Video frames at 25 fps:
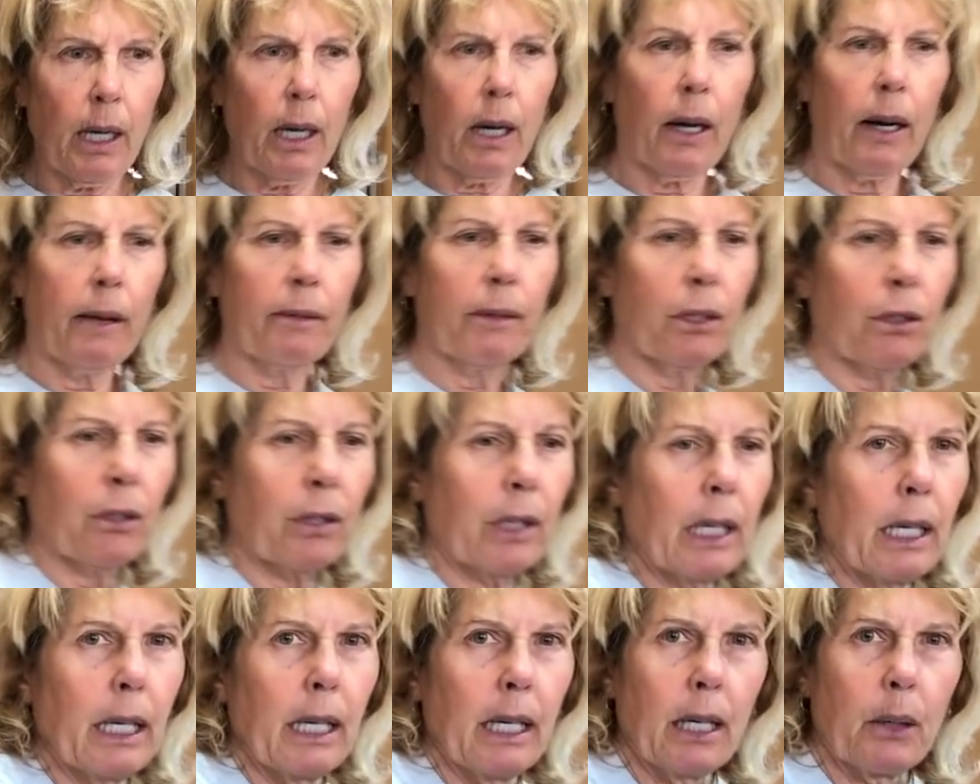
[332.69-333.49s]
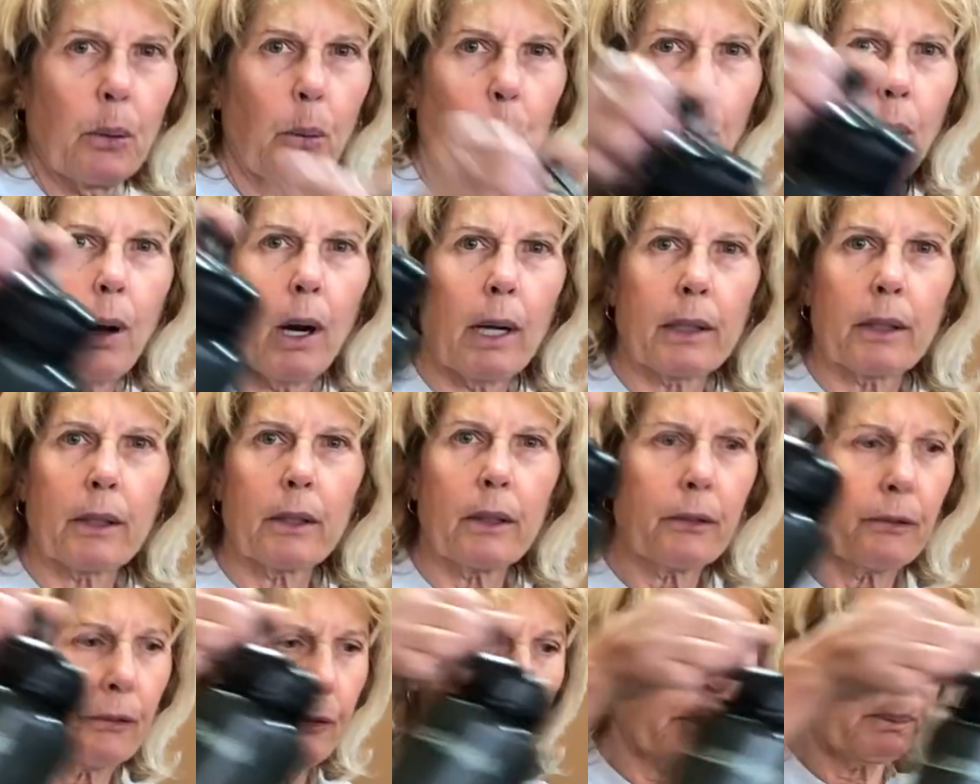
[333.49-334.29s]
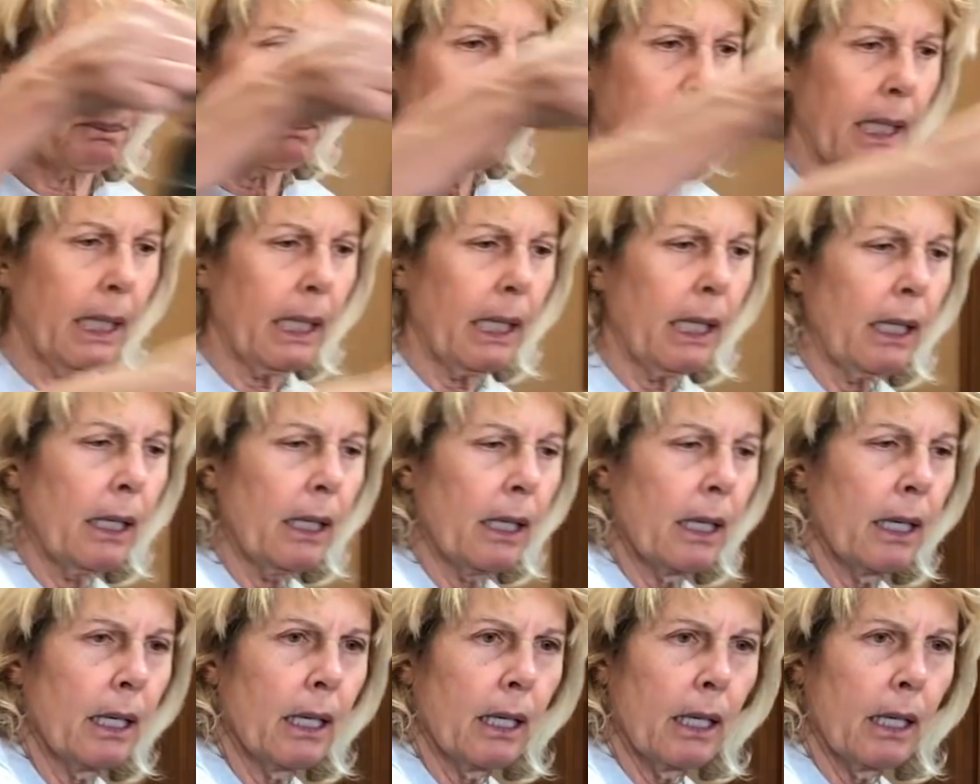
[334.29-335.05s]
obviously water for me,